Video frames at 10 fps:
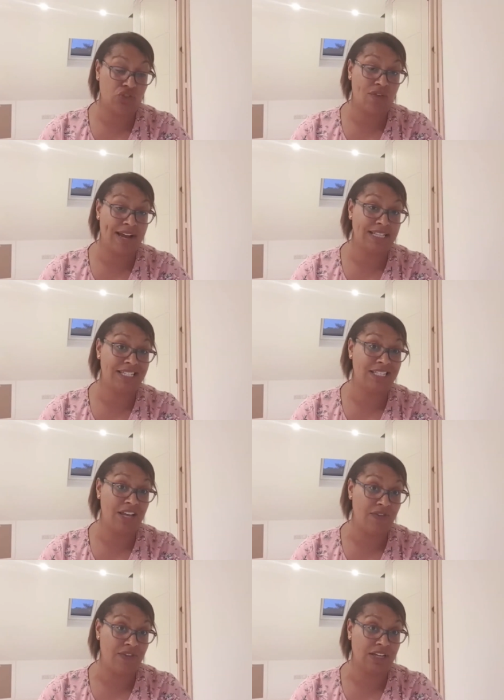
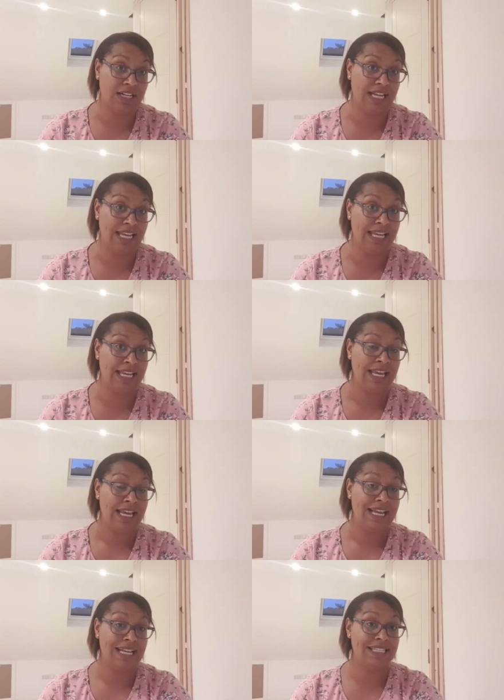transcervically
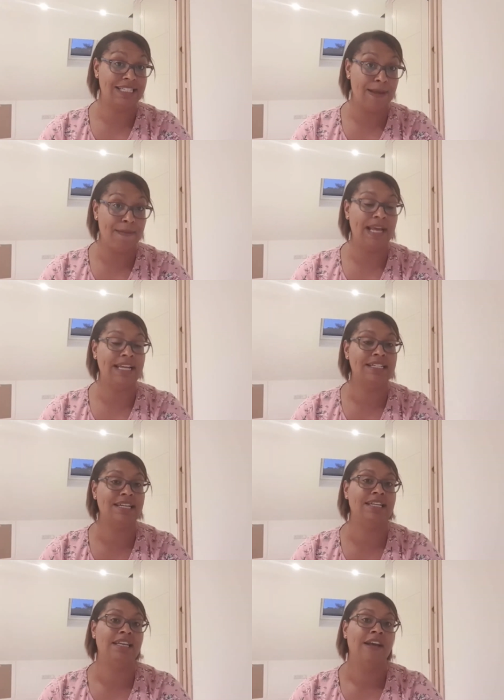
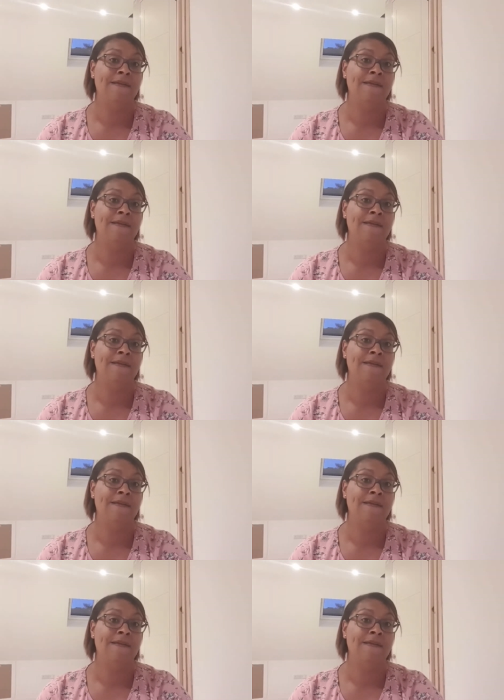inseminated.